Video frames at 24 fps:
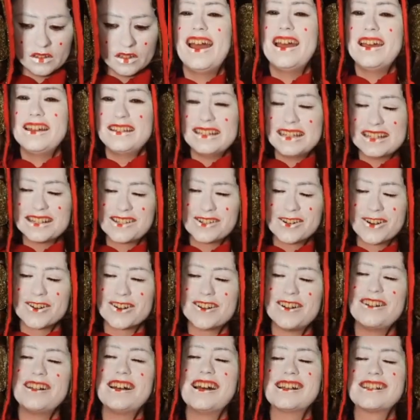And this
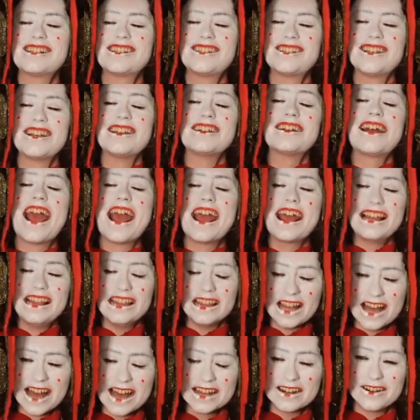girl has seen a
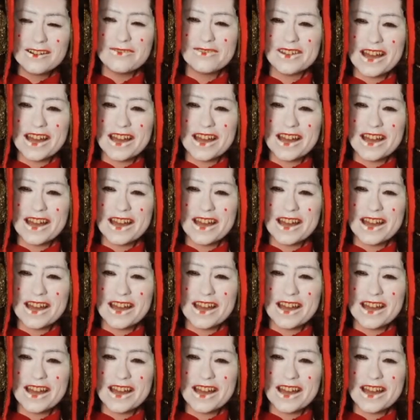lot of